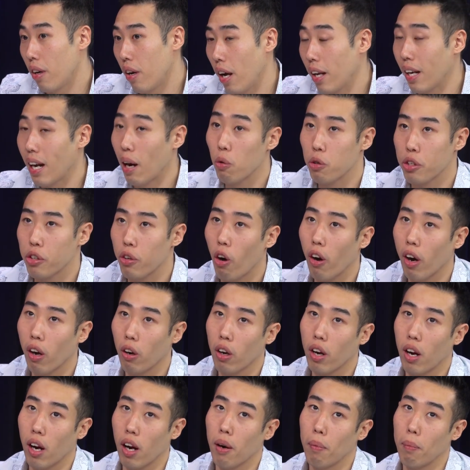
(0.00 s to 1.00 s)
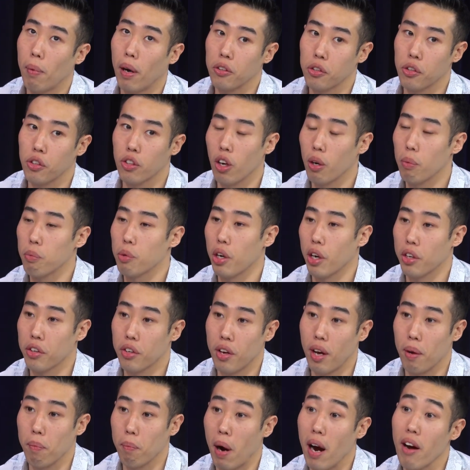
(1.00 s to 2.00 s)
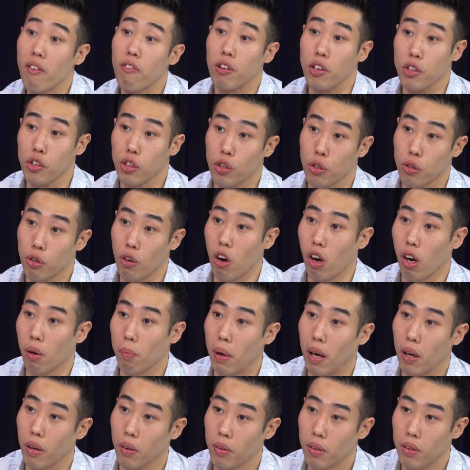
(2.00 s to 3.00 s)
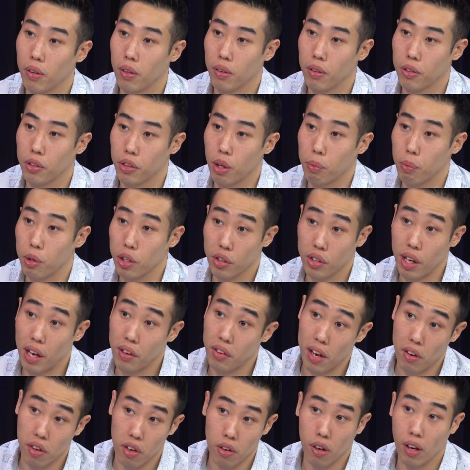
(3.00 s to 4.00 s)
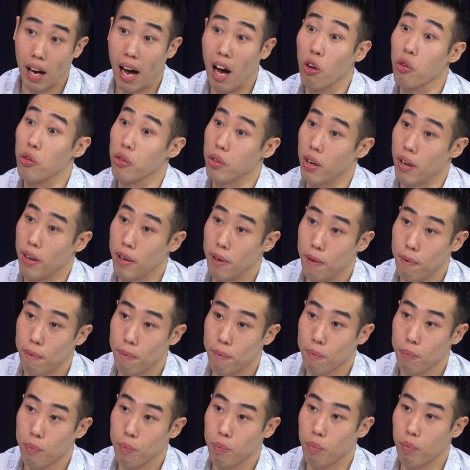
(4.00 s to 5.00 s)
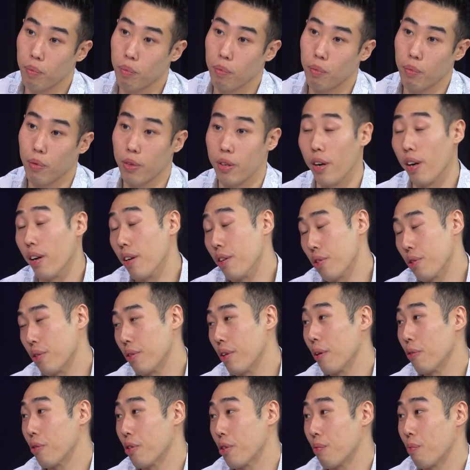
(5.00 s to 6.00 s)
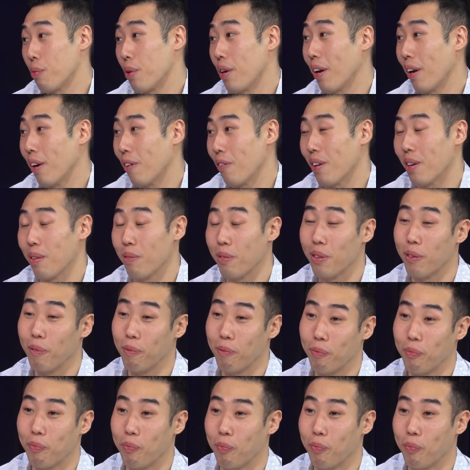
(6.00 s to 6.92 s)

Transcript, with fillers: And I was talking about subjects that my friends could talk about, subjects right. that they took outside. Right. Yeah, so that was pretty incredible.